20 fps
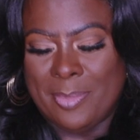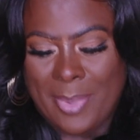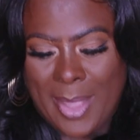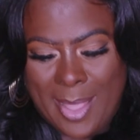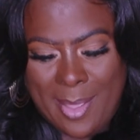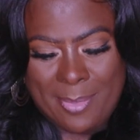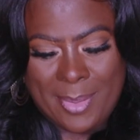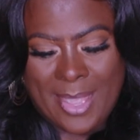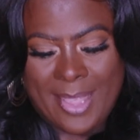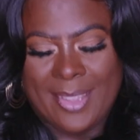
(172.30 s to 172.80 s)

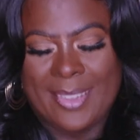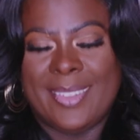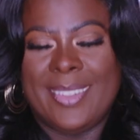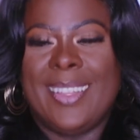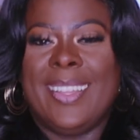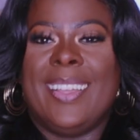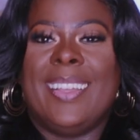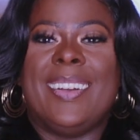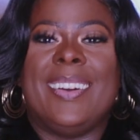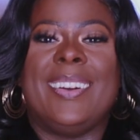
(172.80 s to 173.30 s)
baby.
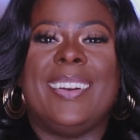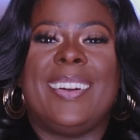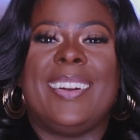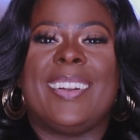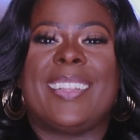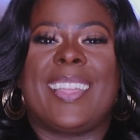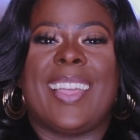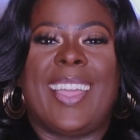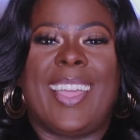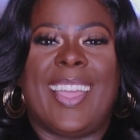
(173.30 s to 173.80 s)

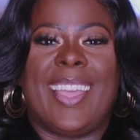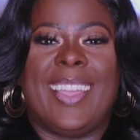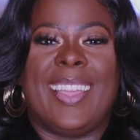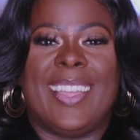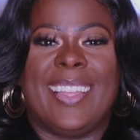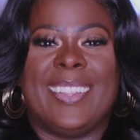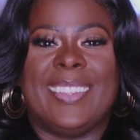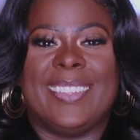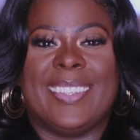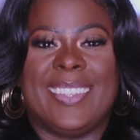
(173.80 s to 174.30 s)

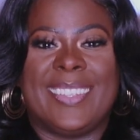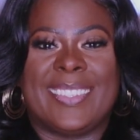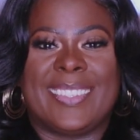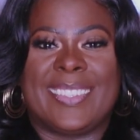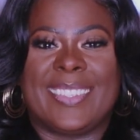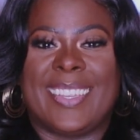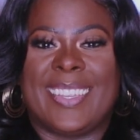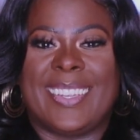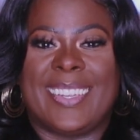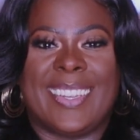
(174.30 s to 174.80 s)
Okay,
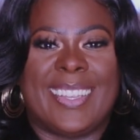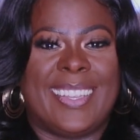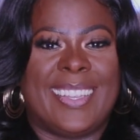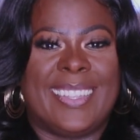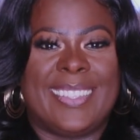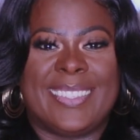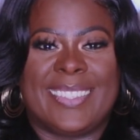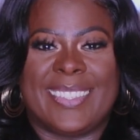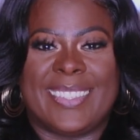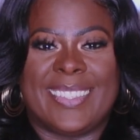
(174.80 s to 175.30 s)
let's get
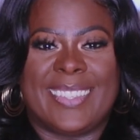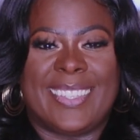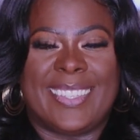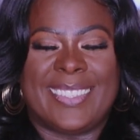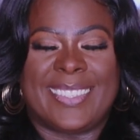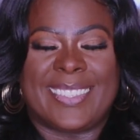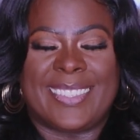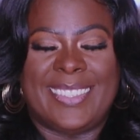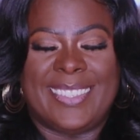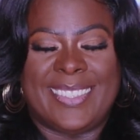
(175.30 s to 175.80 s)
into
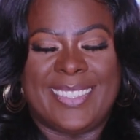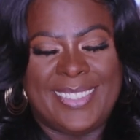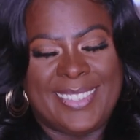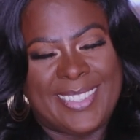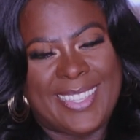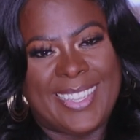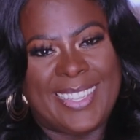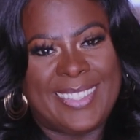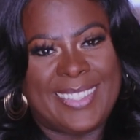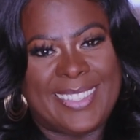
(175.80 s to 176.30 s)
this
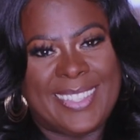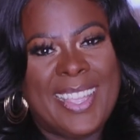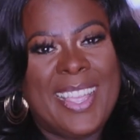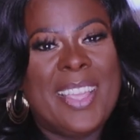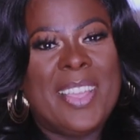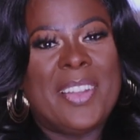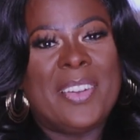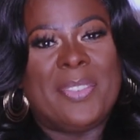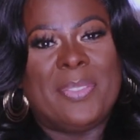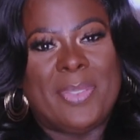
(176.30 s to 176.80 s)
unit
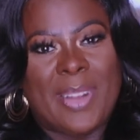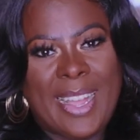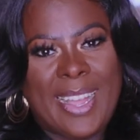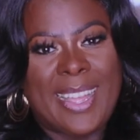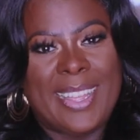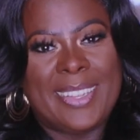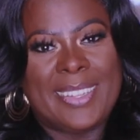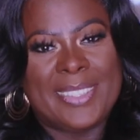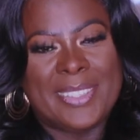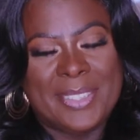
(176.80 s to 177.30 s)

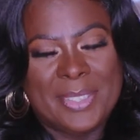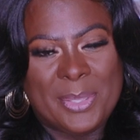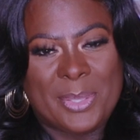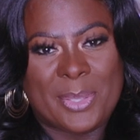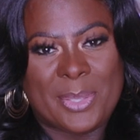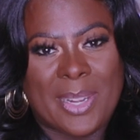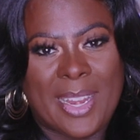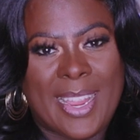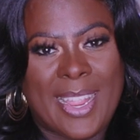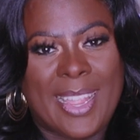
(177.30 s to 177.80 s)
by
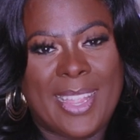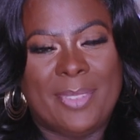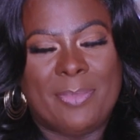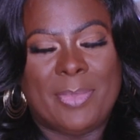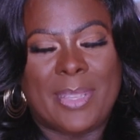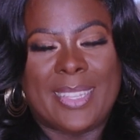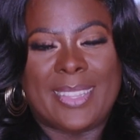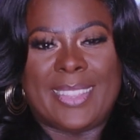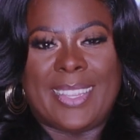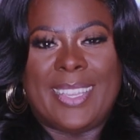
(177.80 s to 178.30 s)
Outre.
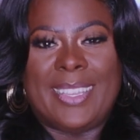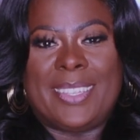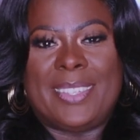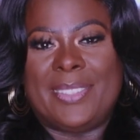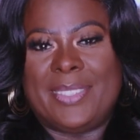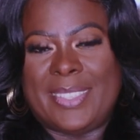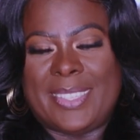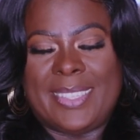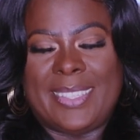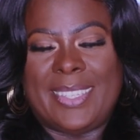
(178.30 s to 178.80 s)
Big thank
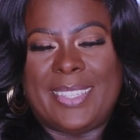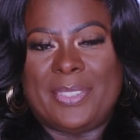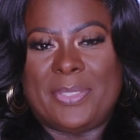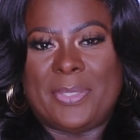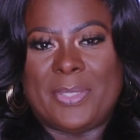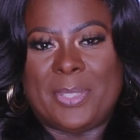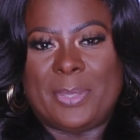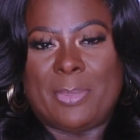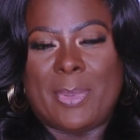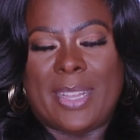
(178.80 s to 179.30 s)
you to them
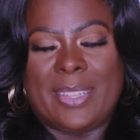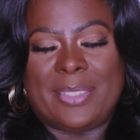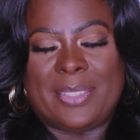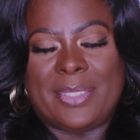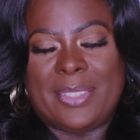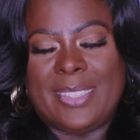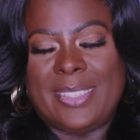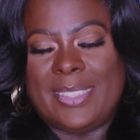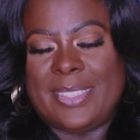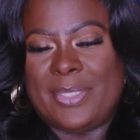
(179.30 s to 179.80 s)
for
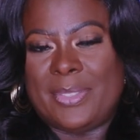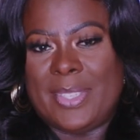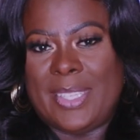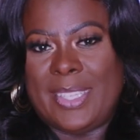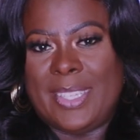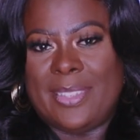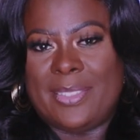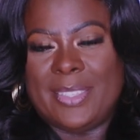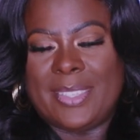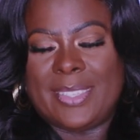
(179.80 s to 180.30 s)
sponsoring this
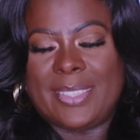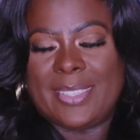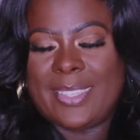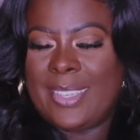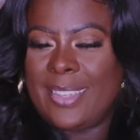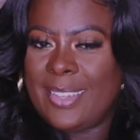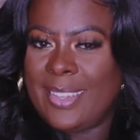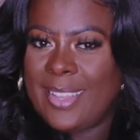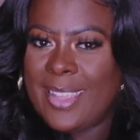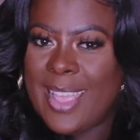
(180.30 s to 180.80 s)
video and
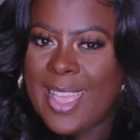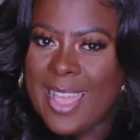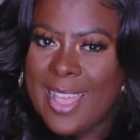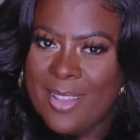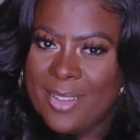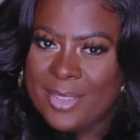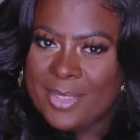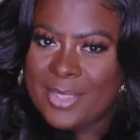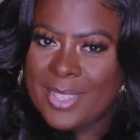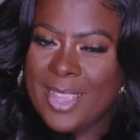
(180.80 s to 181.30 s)
sending
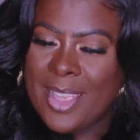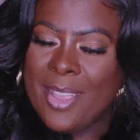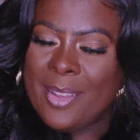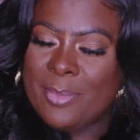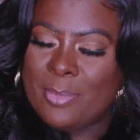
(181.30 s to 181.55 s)
out